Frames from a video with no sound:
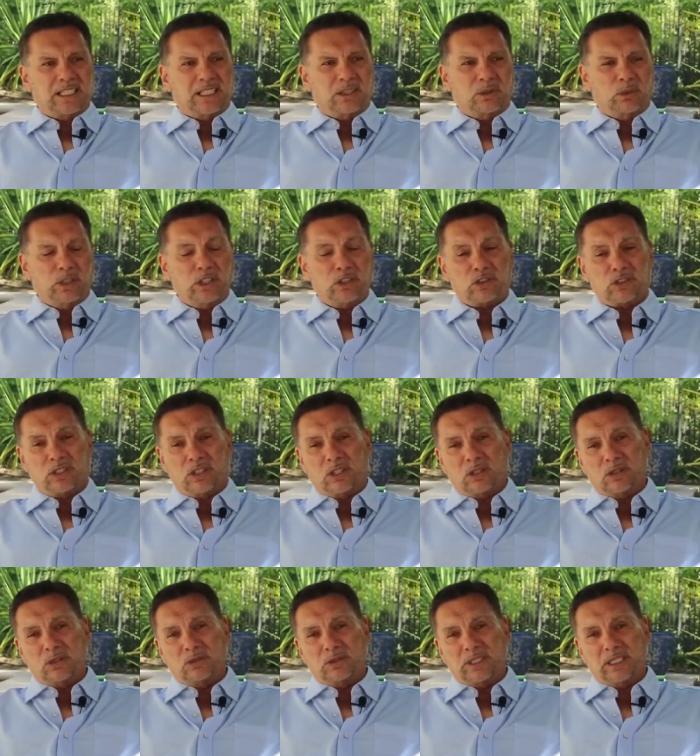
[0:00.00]
uh, we used to
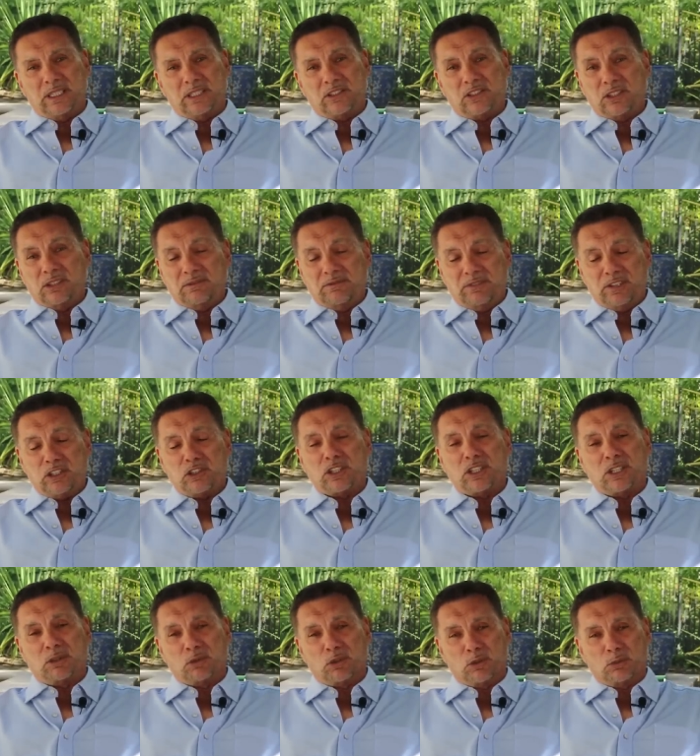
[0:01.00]
go into the
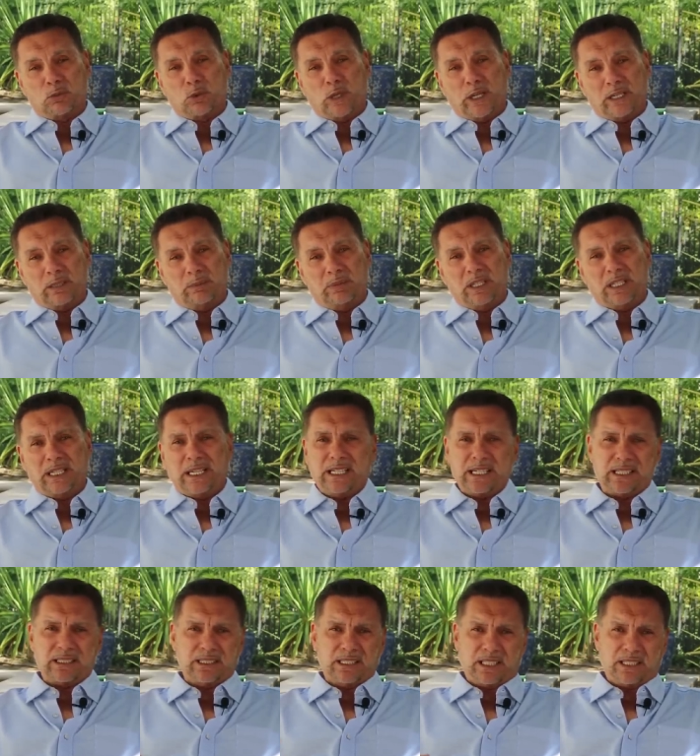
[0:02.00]
visiting room quite a bit. I
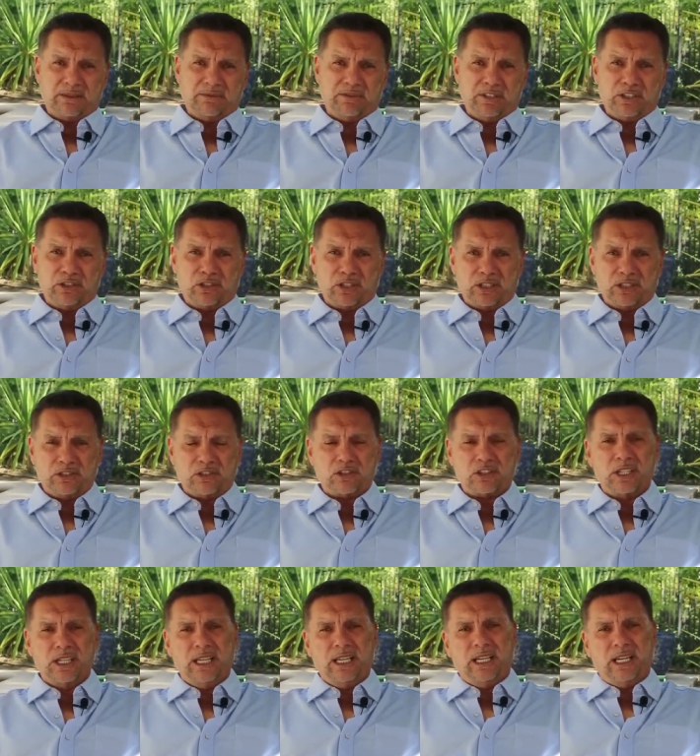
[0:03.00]
got a lot of
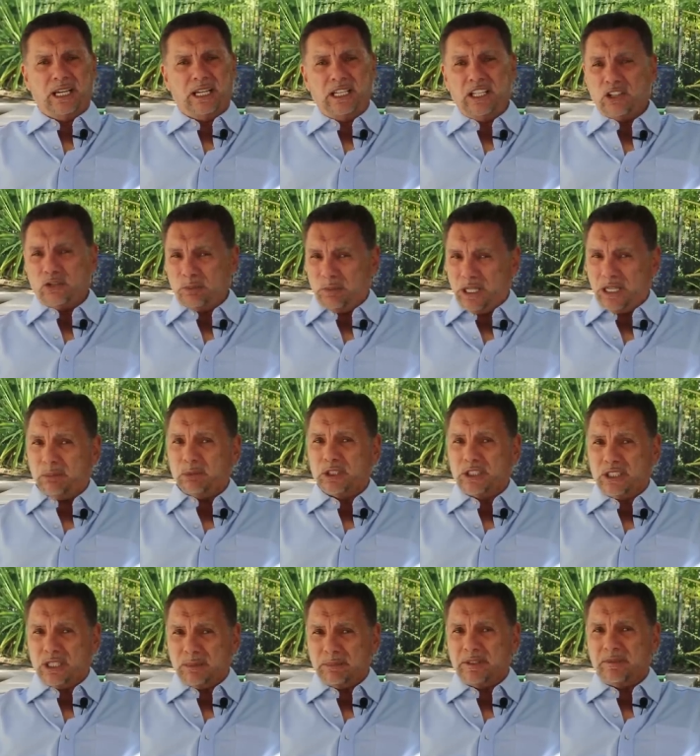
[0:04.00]
visits. And his mom would
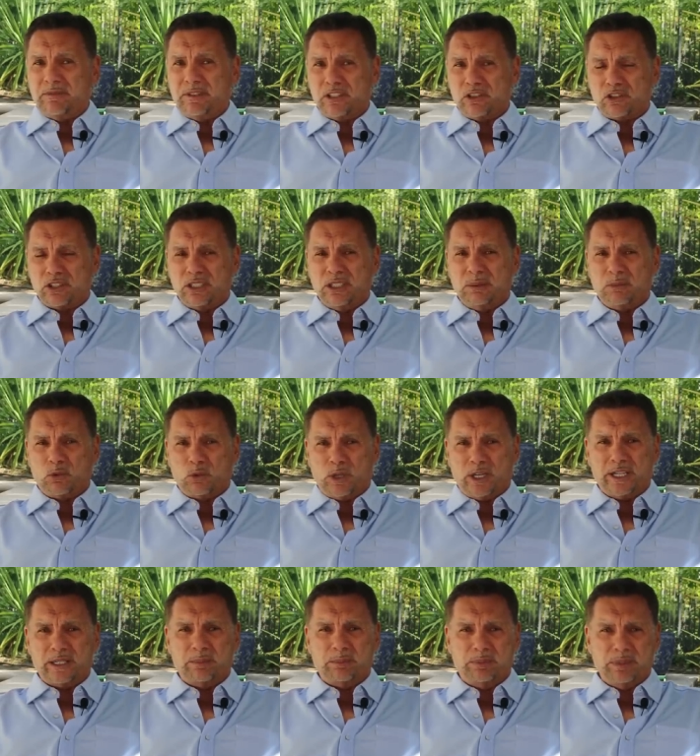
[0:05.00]
come and visit him
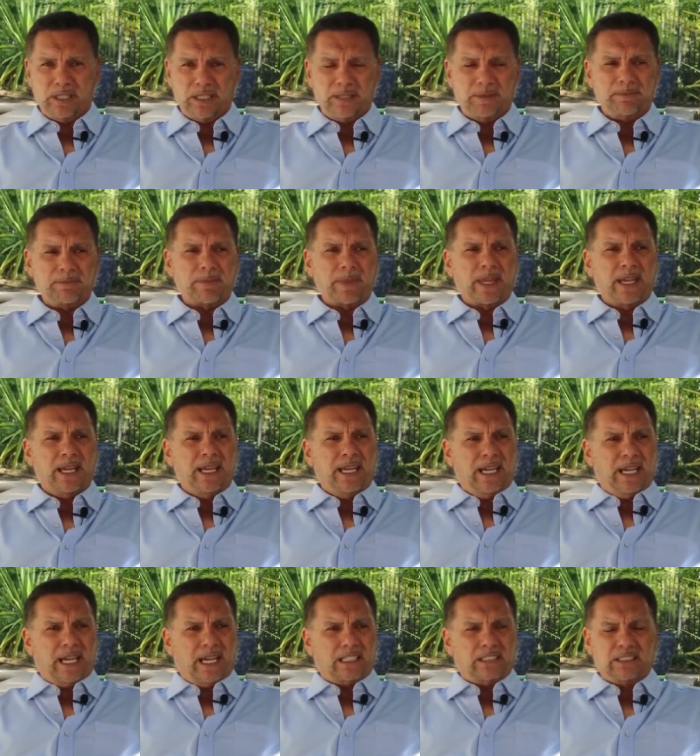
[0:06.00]
quite a bit.
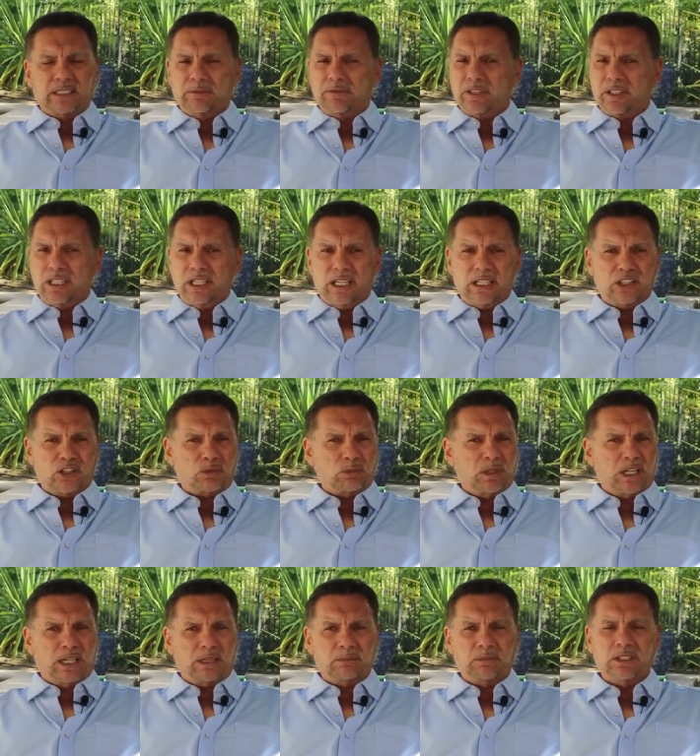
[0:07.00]
And I'll never forget, his
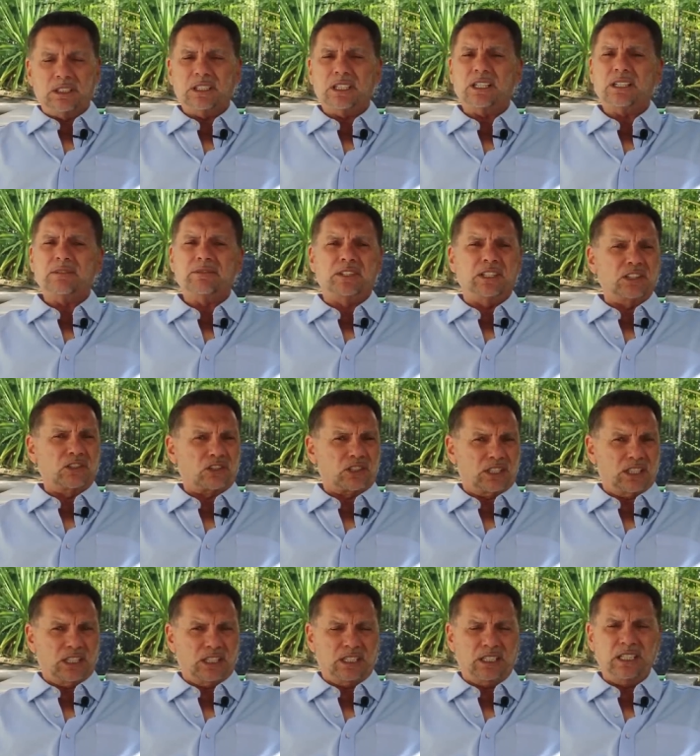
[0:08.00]
mom loved this
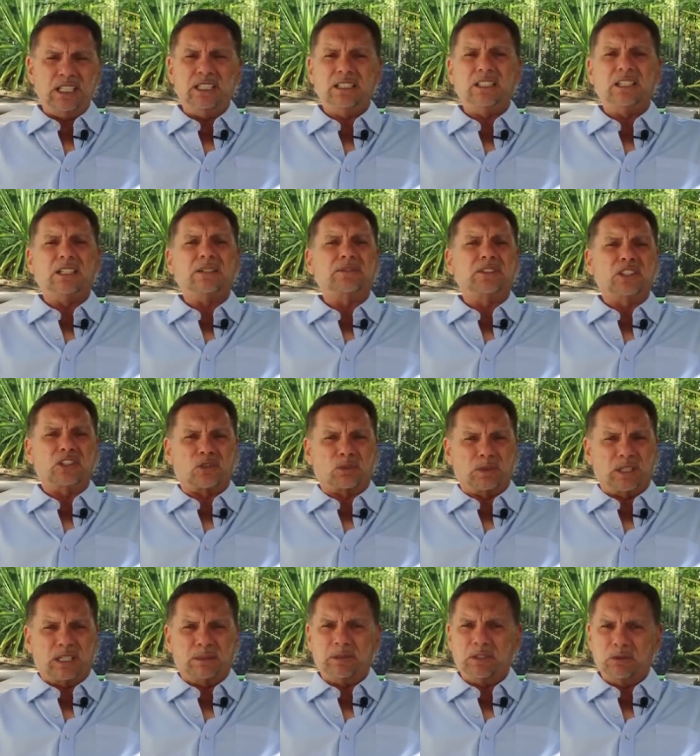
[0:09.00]
kid, and he loved his
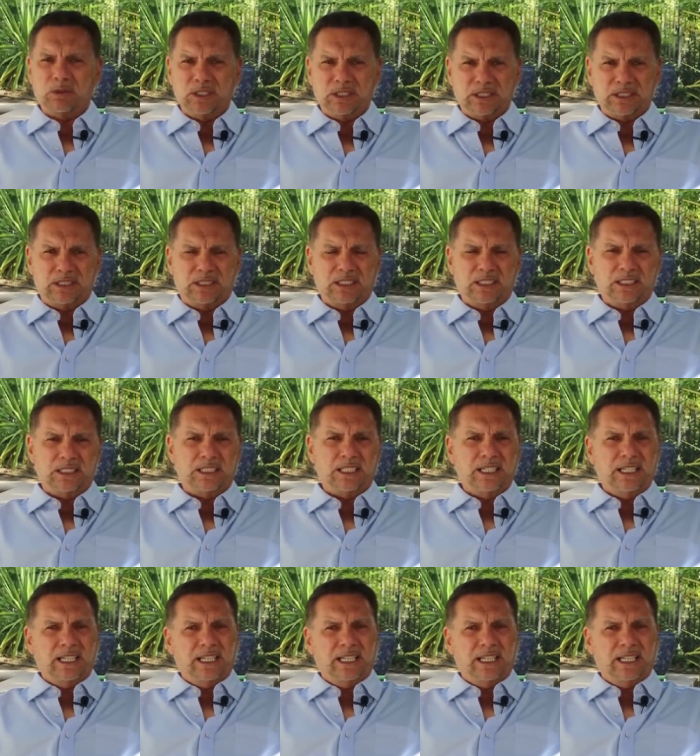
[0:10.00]
mom. He really did.